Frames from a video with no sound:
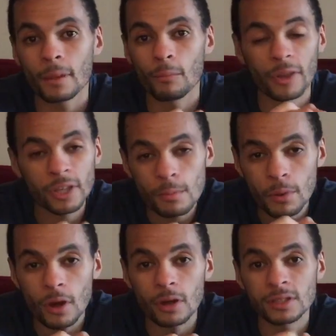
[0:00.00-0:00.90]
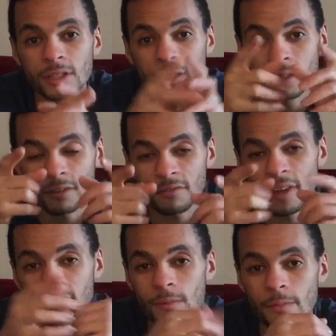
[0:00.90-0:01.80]
Bring your bars,
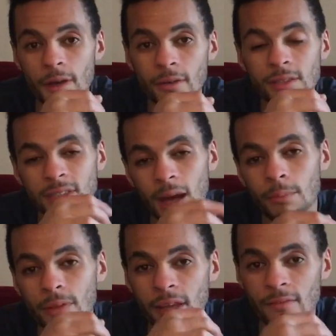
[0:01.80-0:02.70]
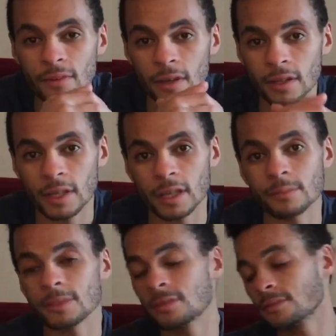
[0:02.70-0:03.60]
defend your belt. Stop playing fucking
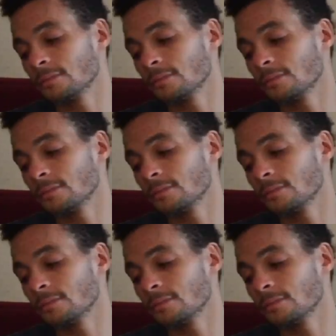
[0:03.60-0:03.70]
games.